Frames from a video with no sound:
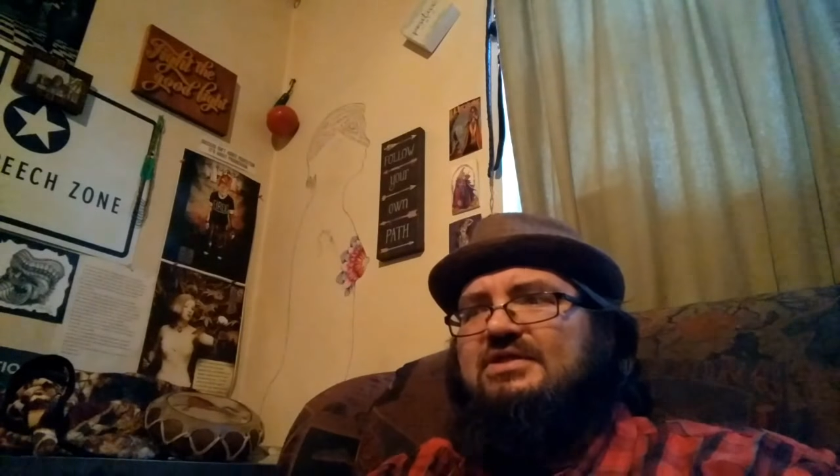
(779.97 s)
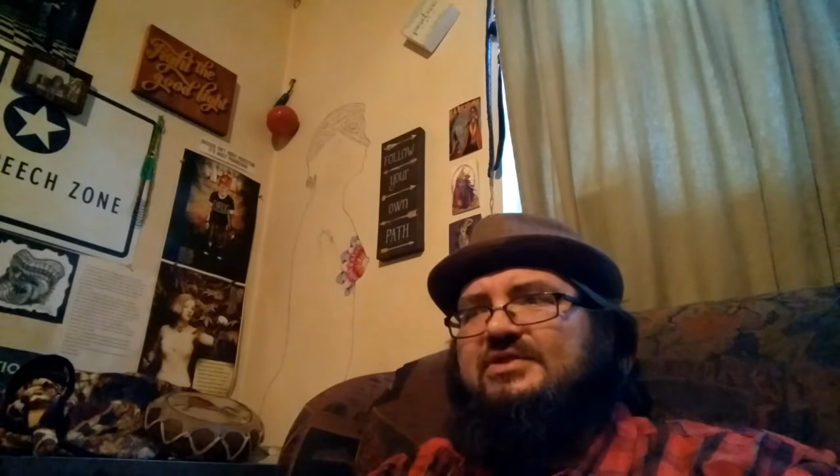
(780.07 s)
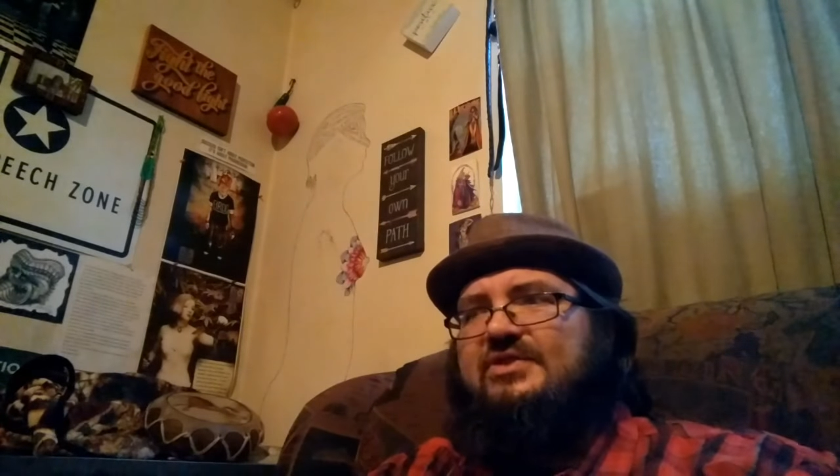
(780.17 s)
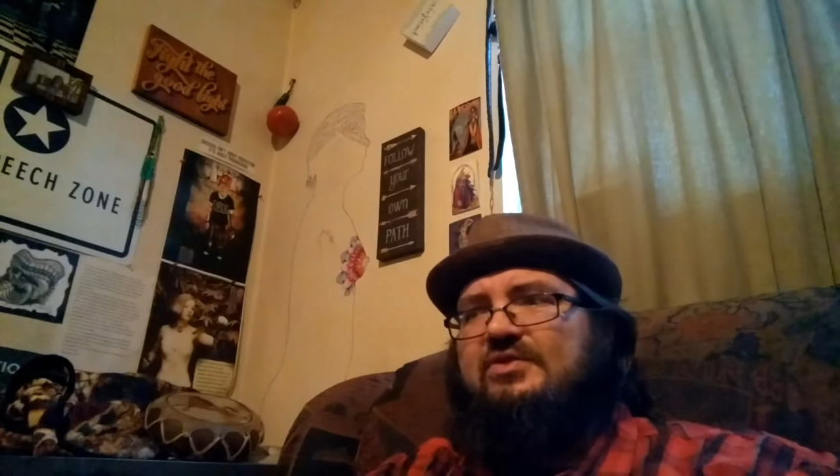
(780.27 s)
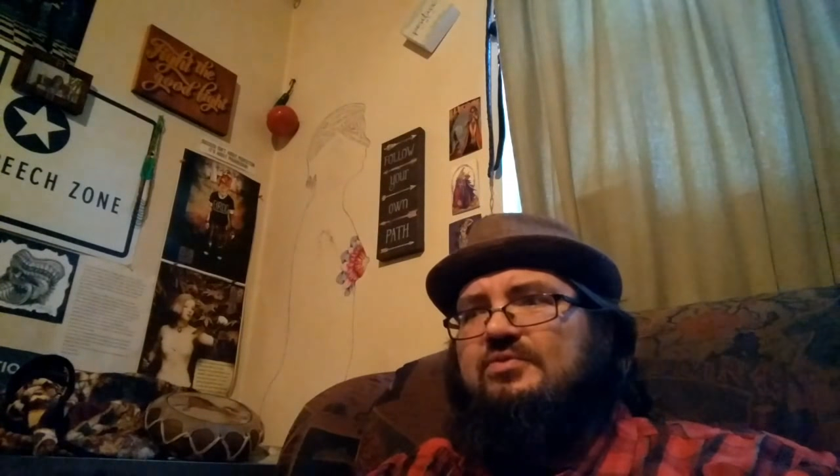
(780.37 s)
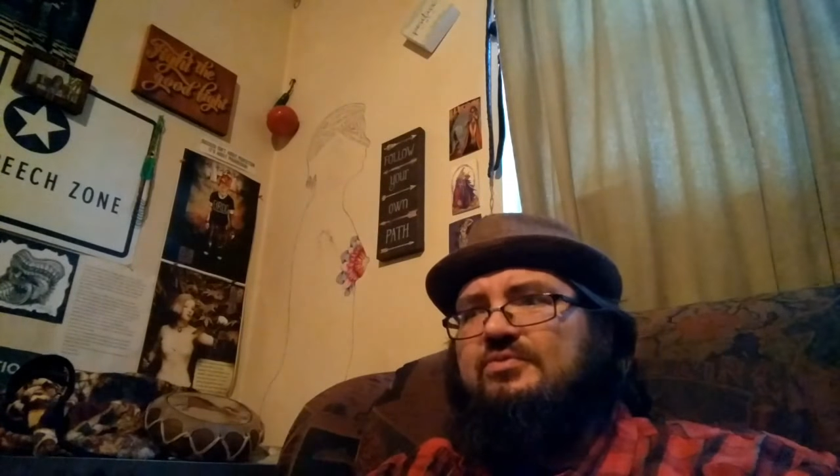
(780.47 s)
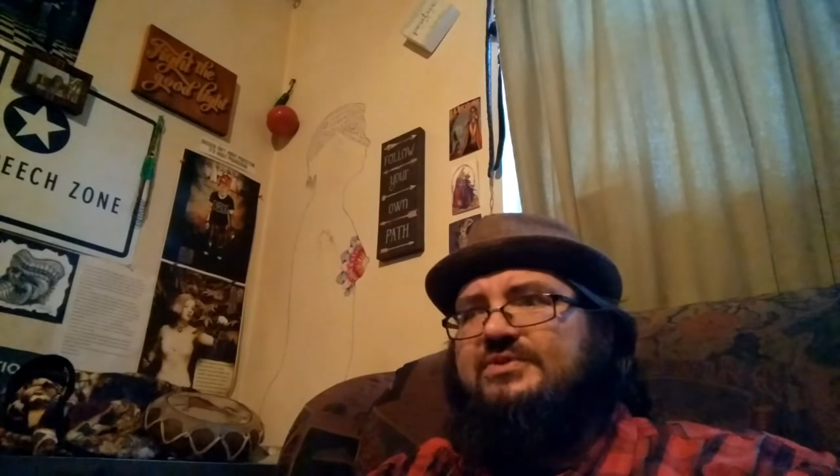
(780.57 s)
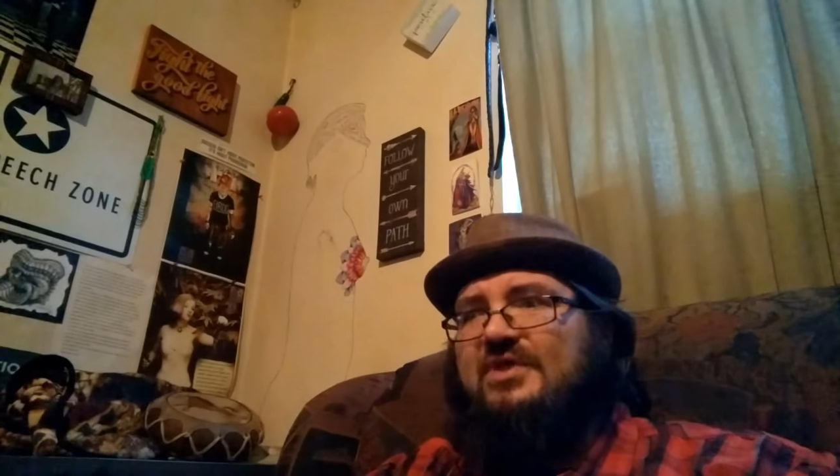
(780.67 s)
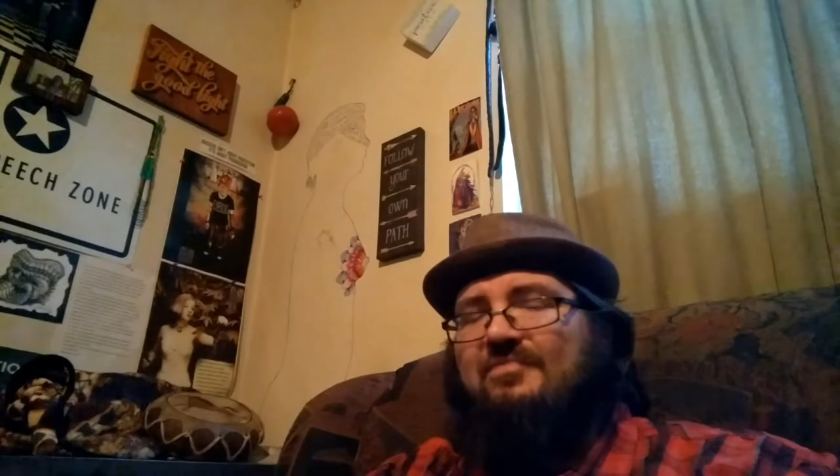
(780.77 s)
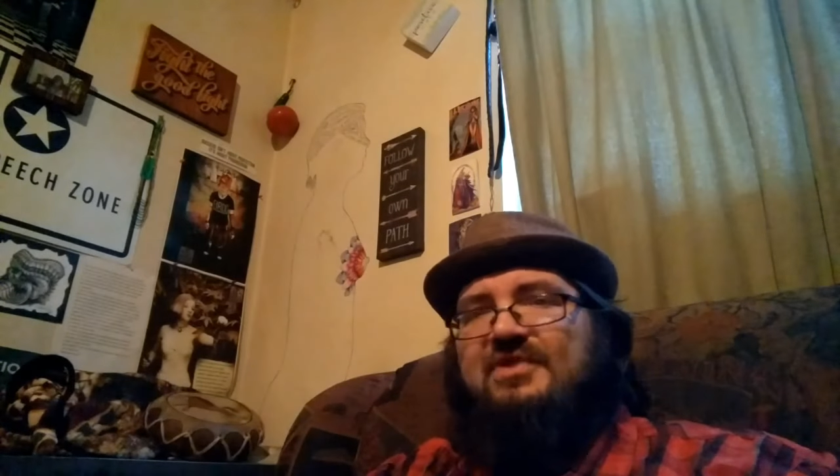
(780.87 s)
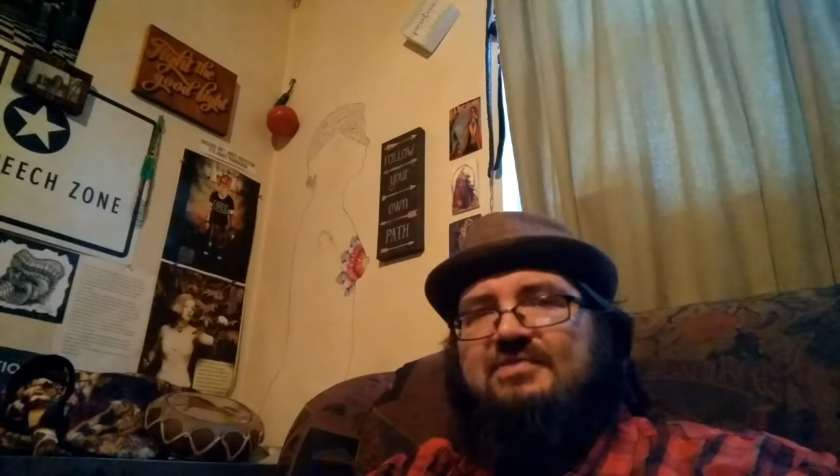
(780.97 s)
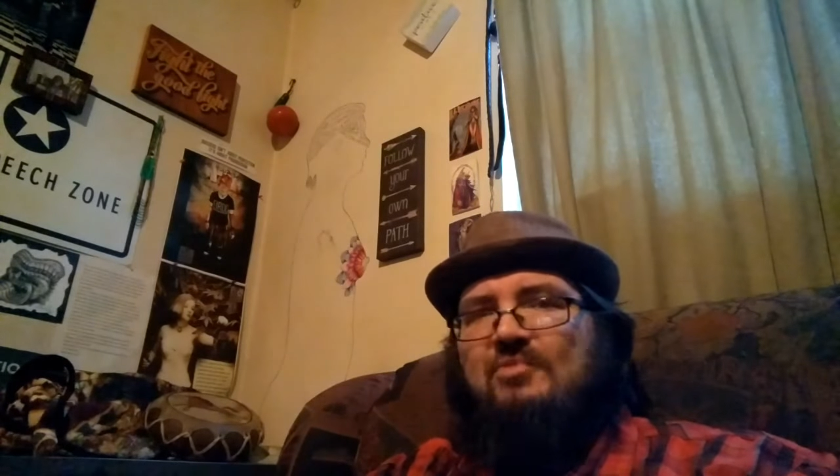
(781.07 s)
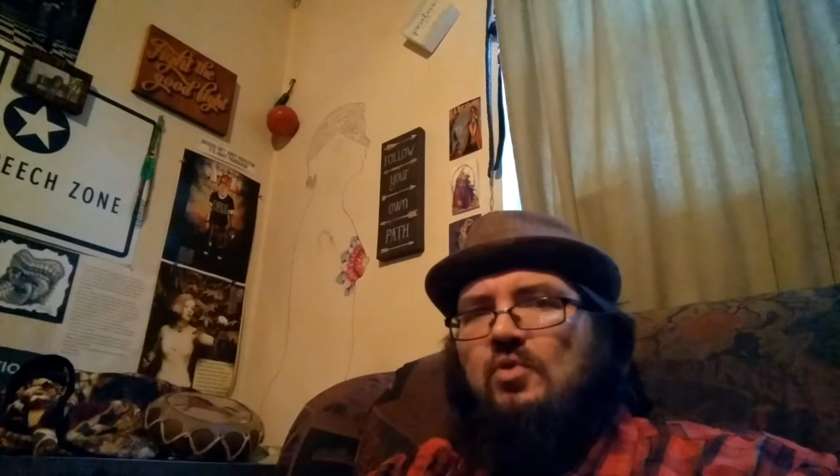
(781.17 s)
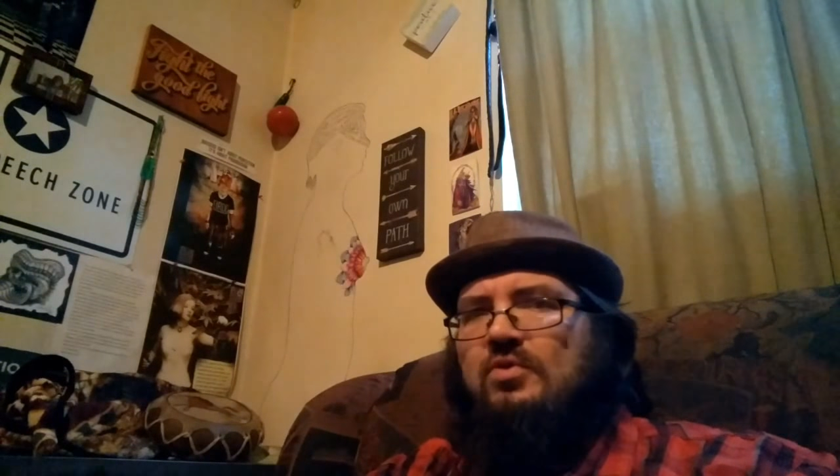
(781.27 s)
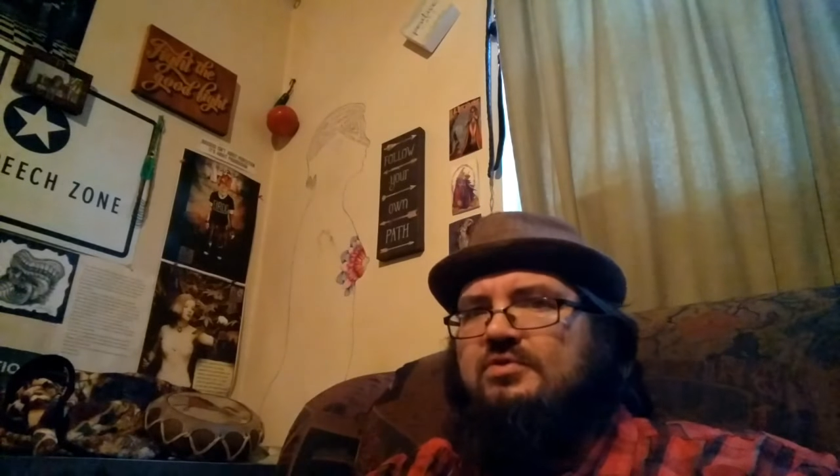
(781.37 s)
to something
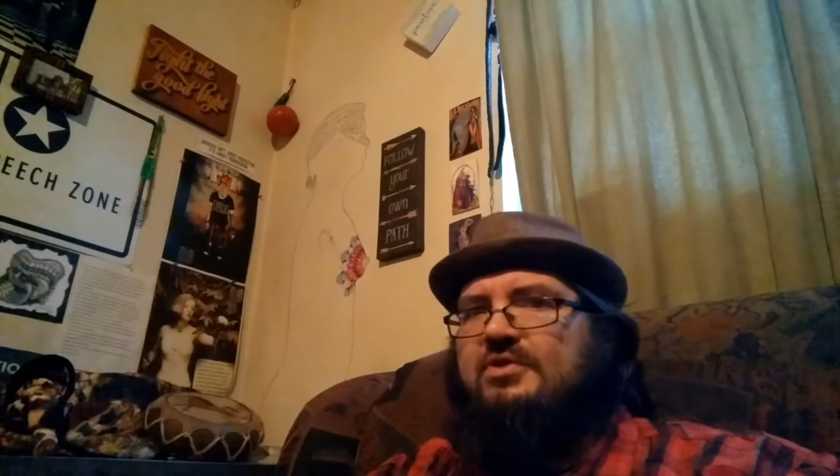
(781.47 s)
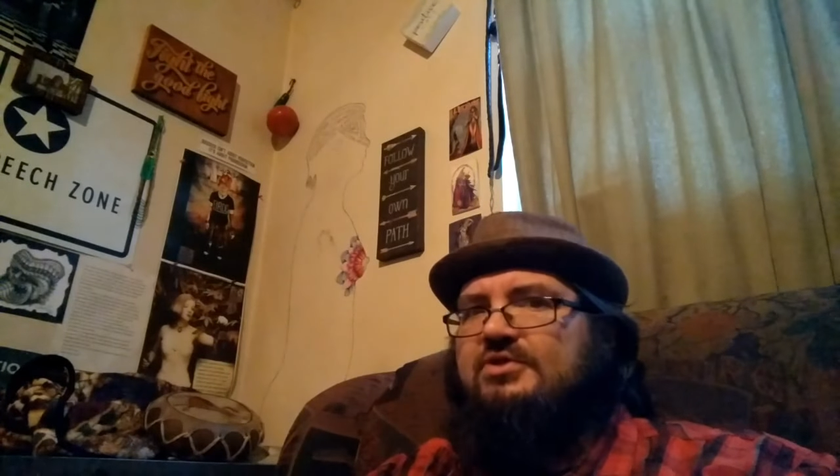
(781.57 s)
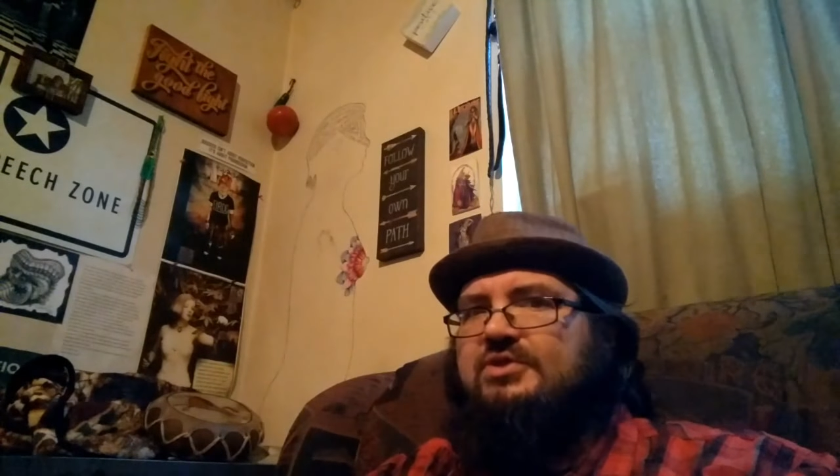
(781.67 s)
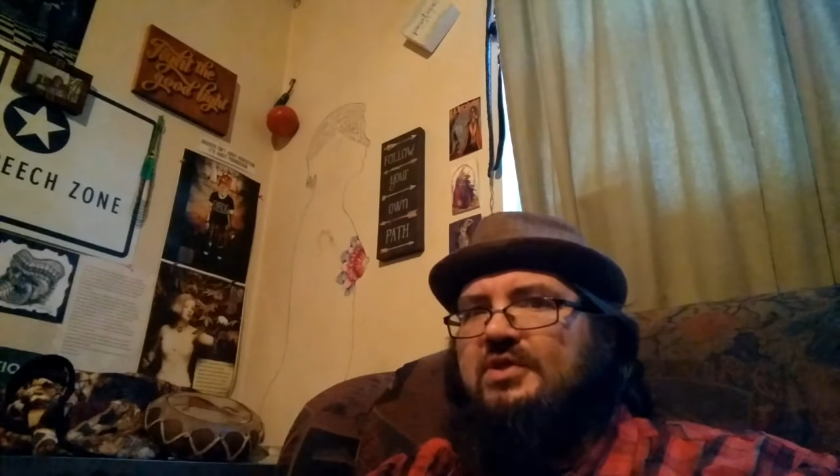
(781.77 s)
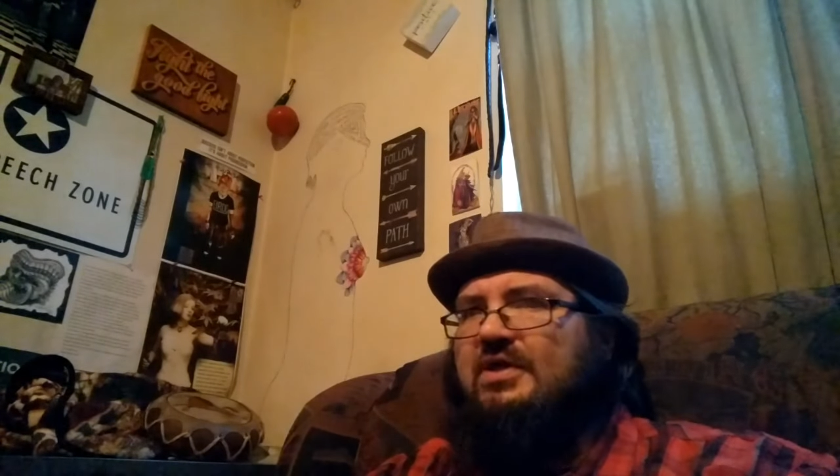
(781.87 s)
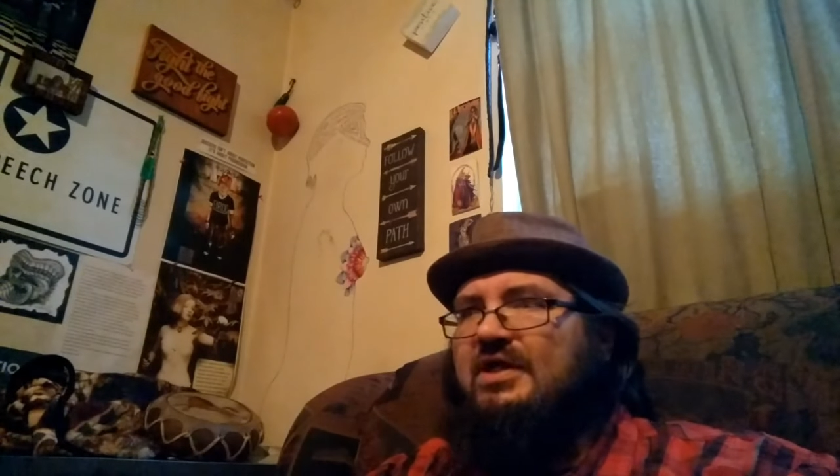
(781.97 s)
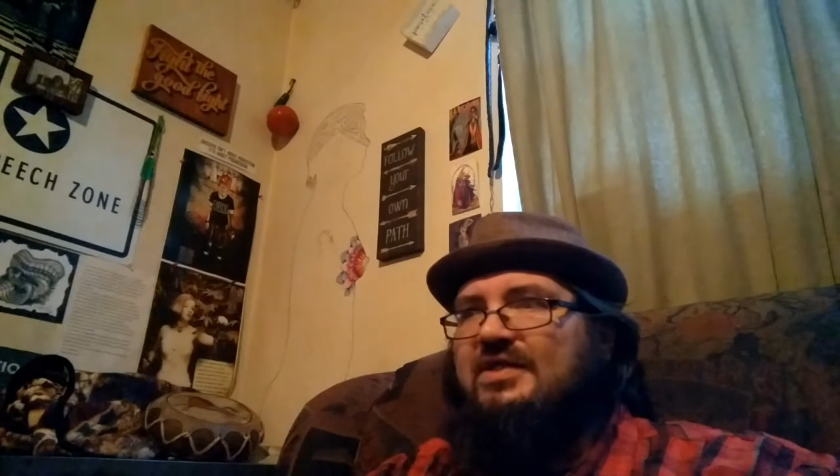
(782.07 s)
more nurturing